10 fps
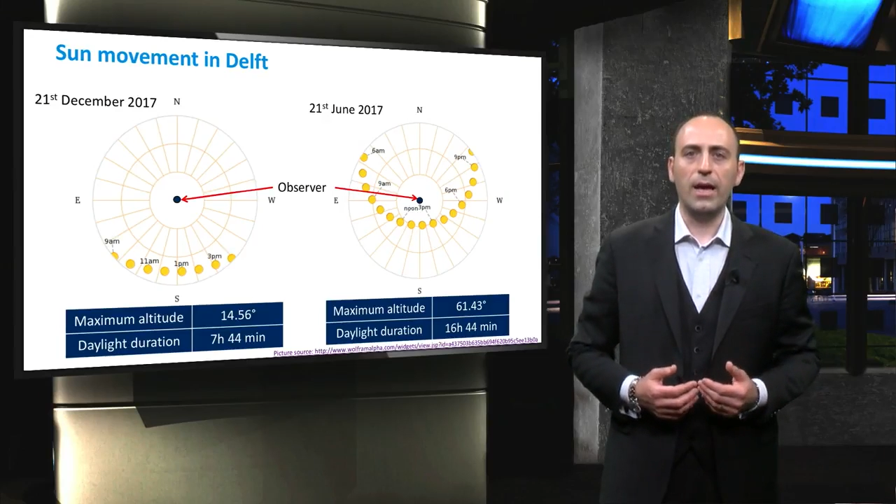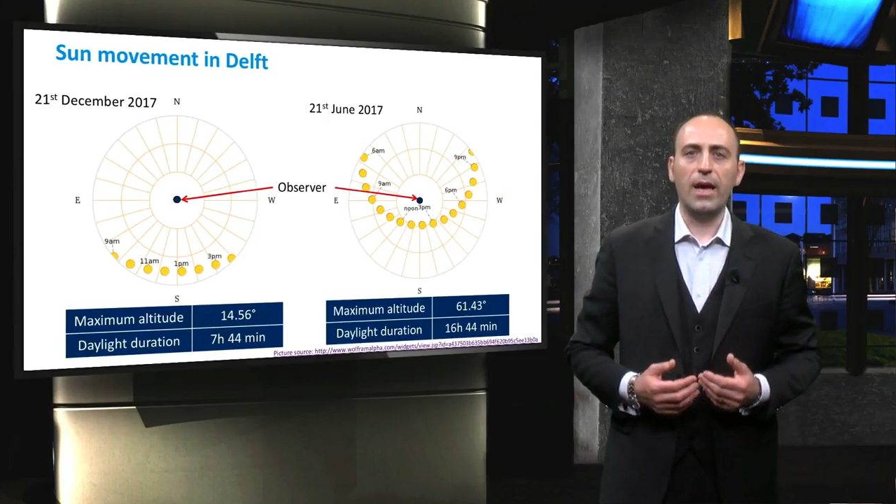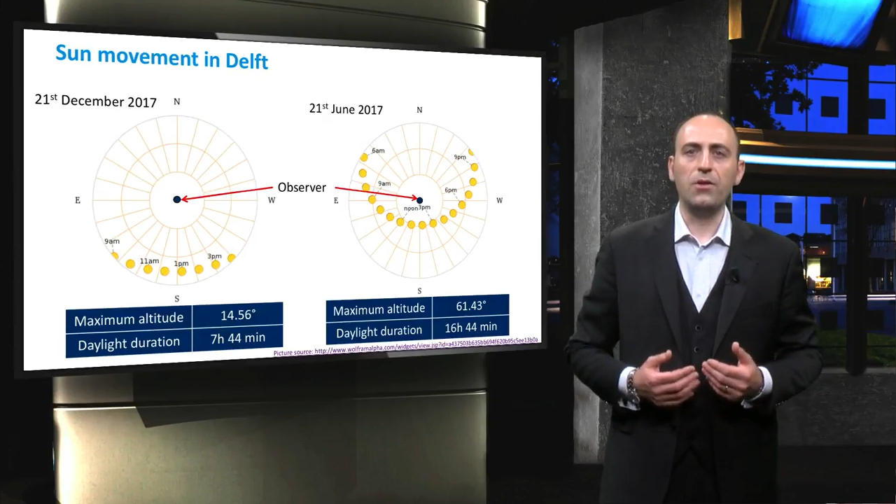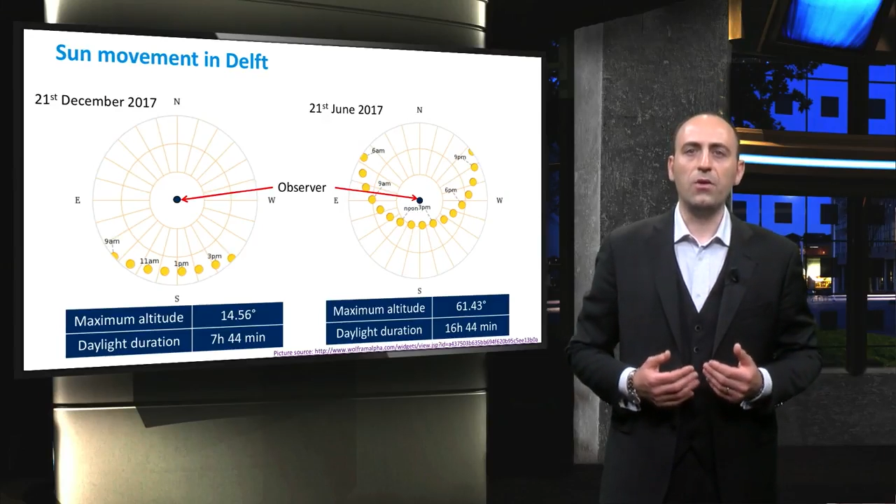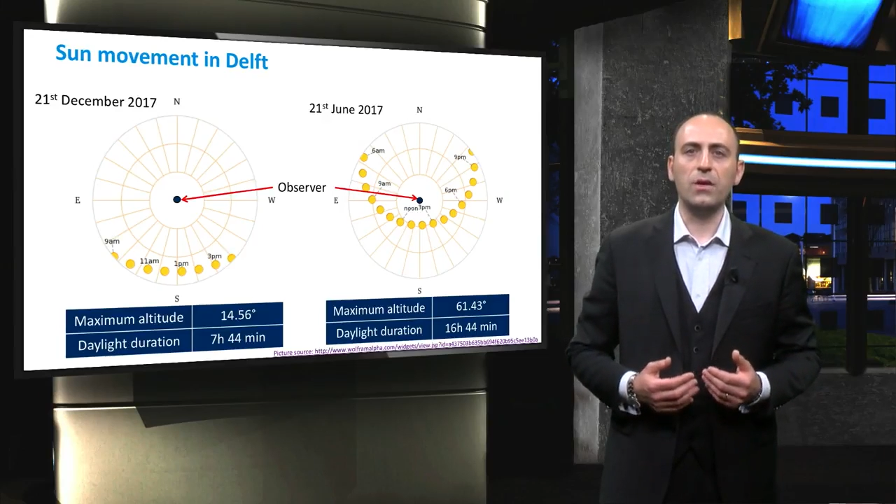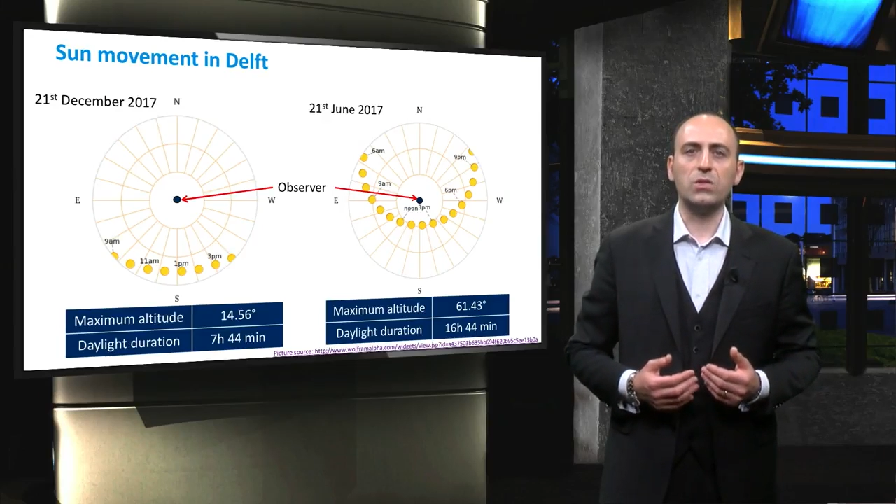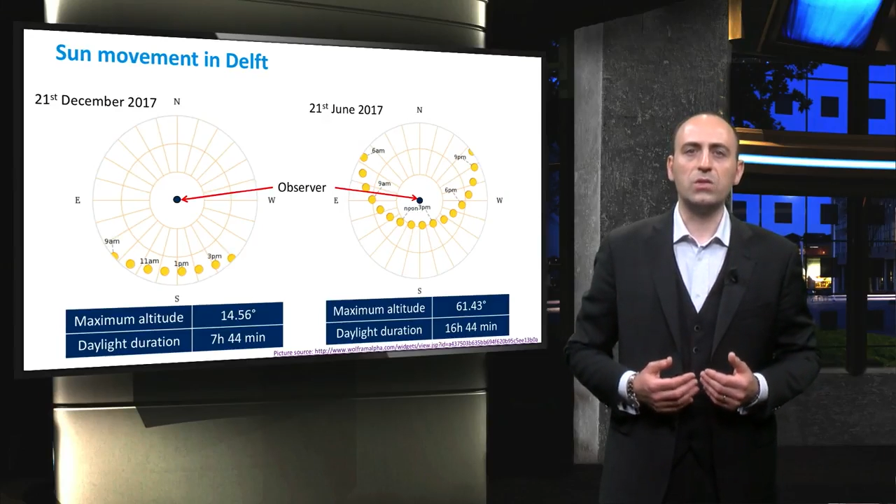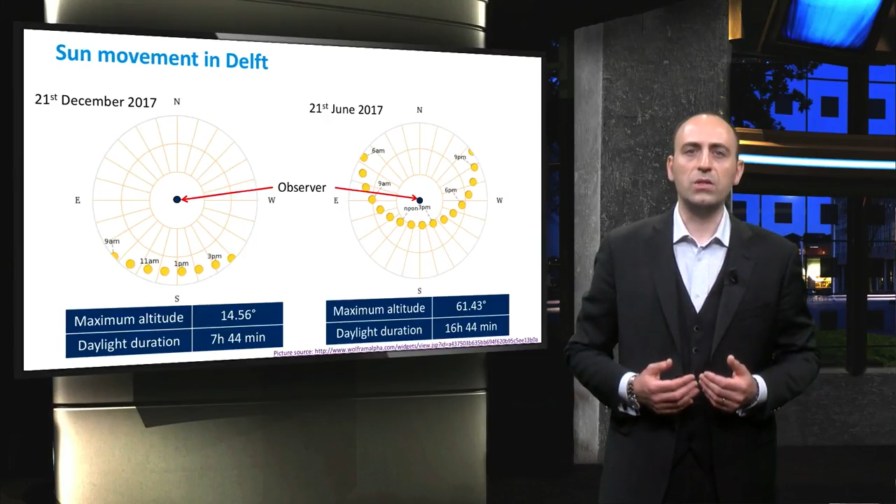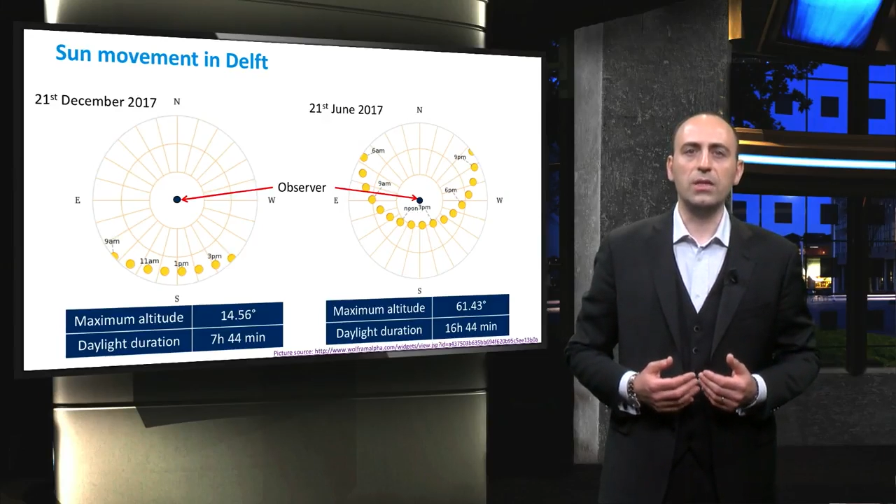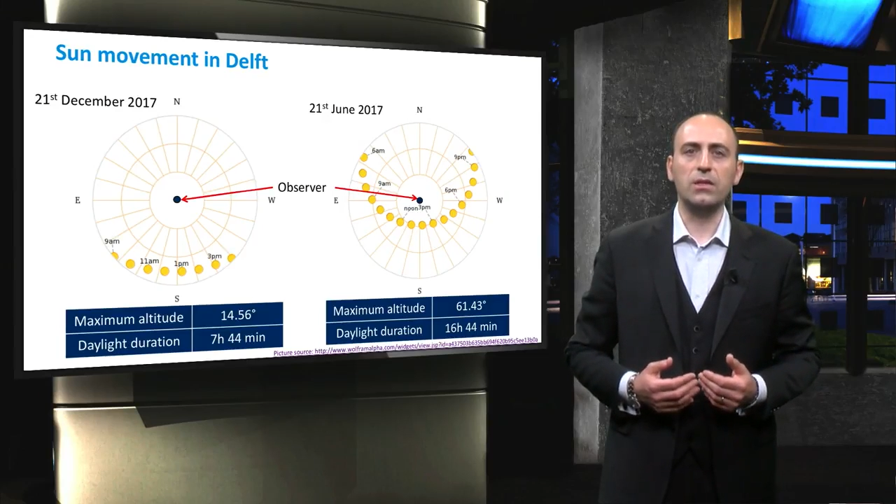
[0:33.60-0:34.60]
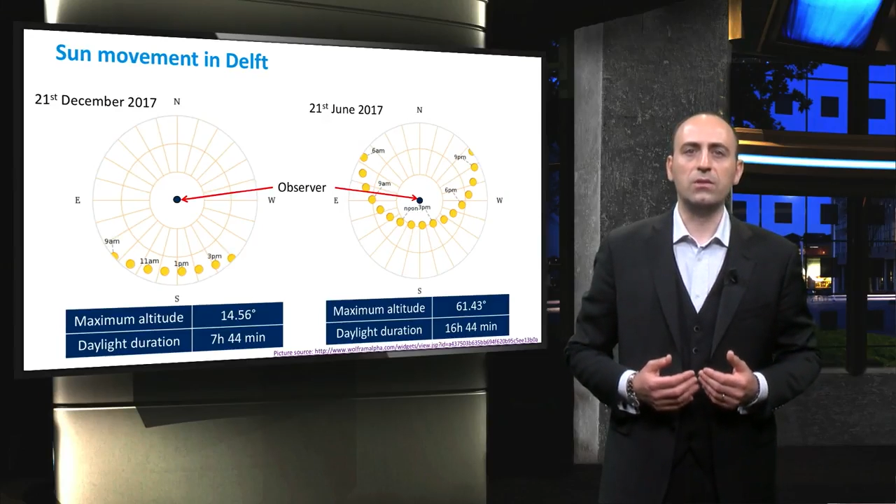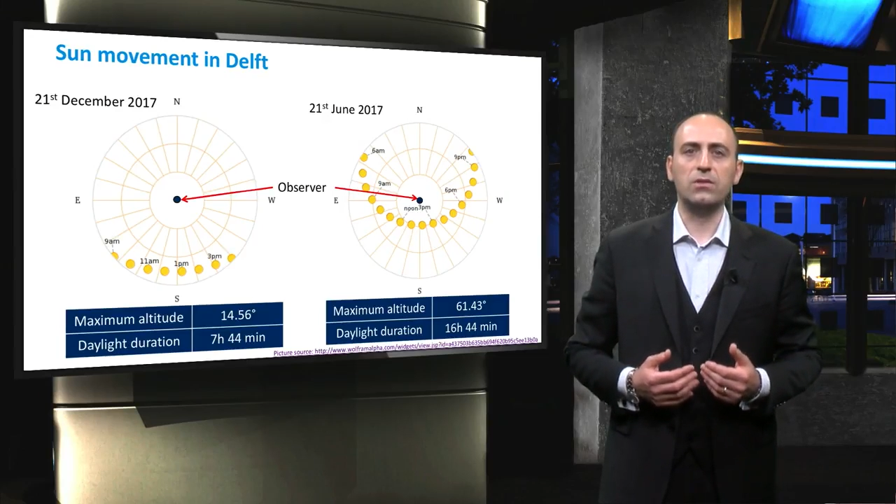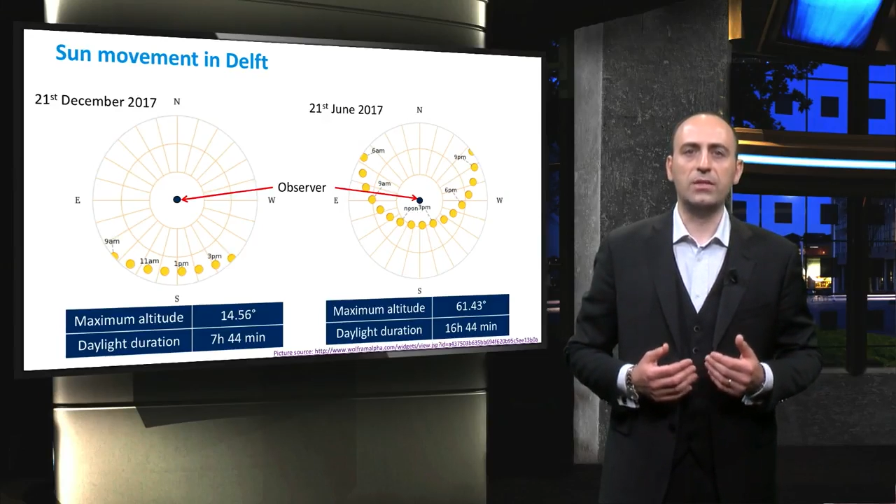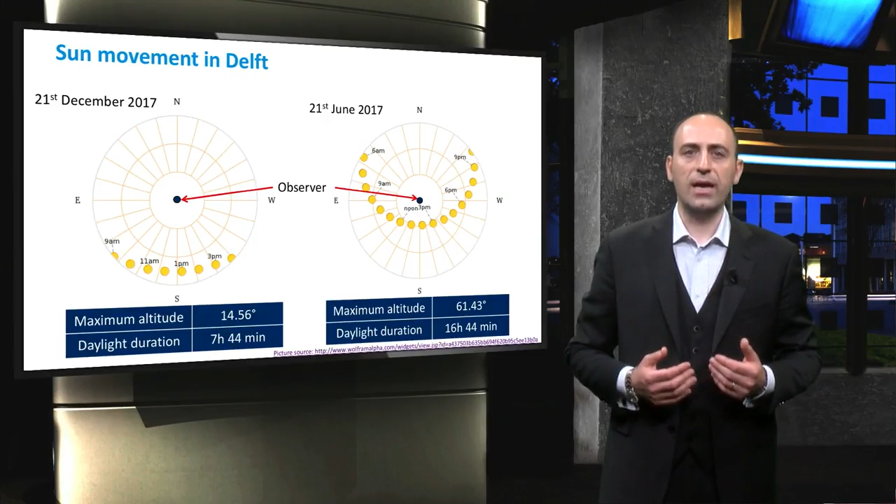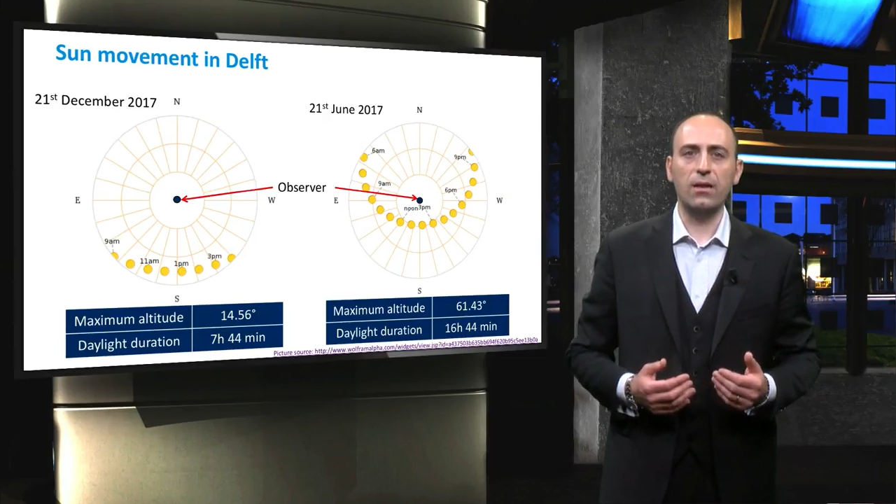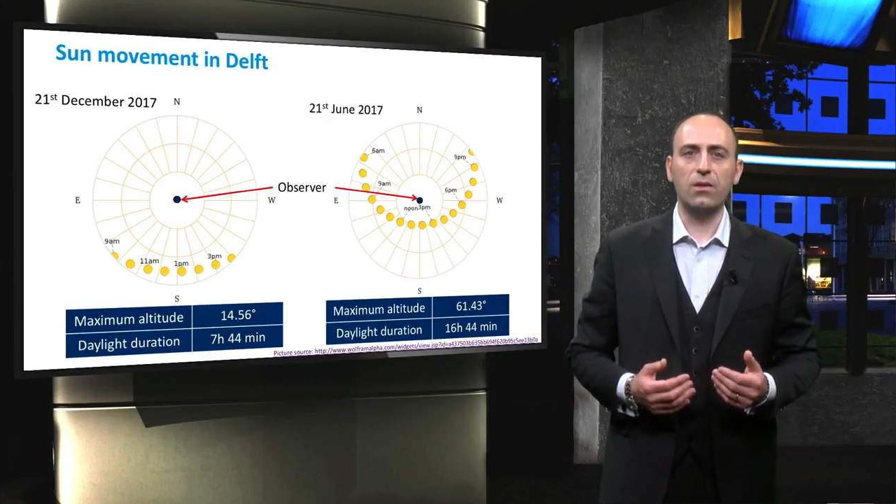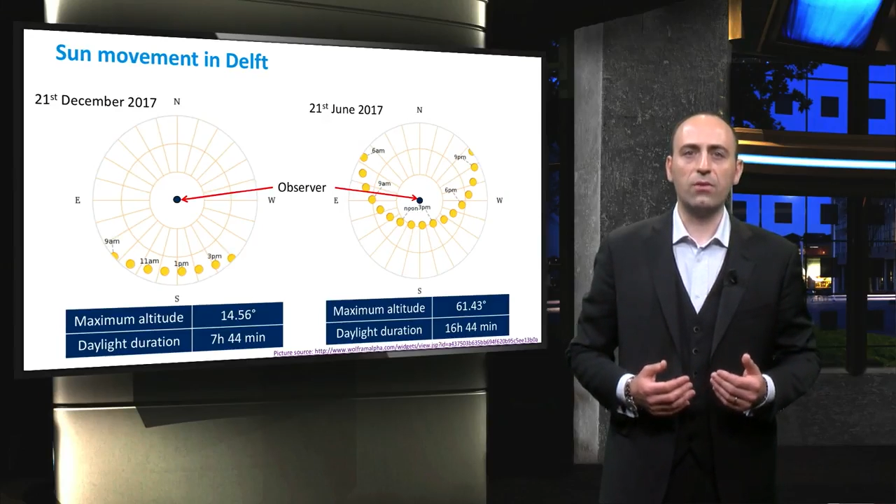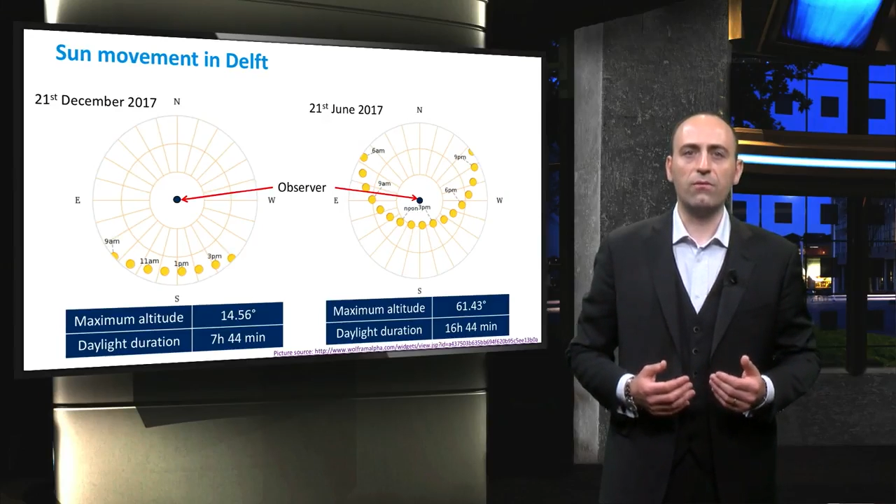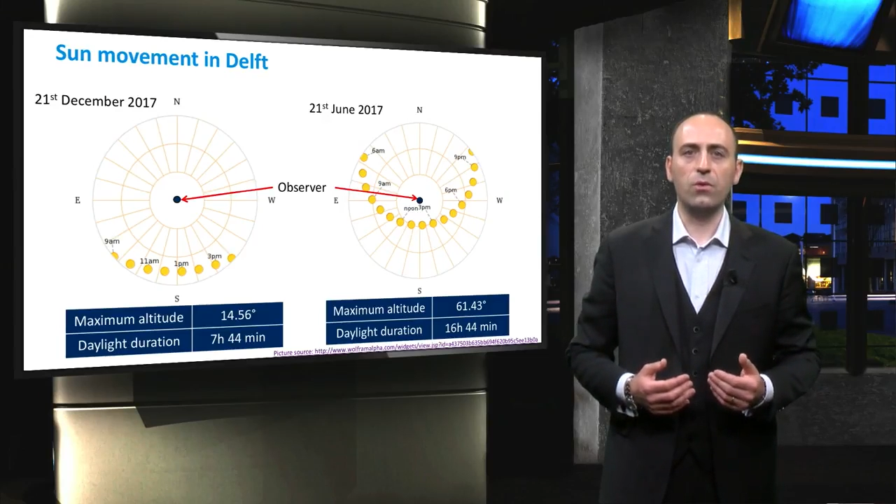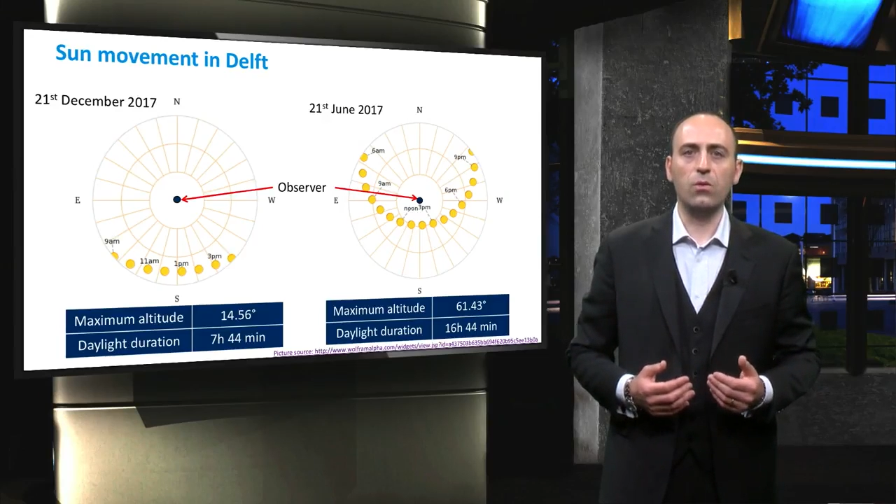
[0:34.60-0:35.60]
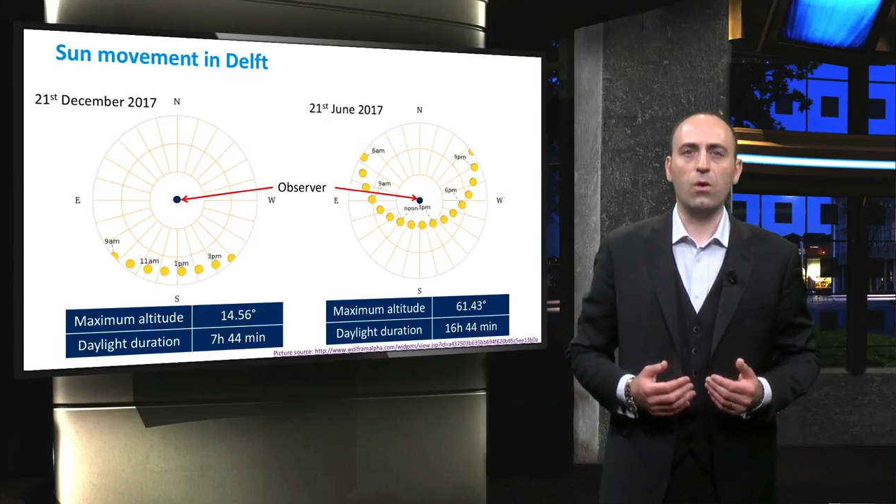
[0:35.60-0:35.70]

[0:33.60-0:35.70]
and you can see the zenith view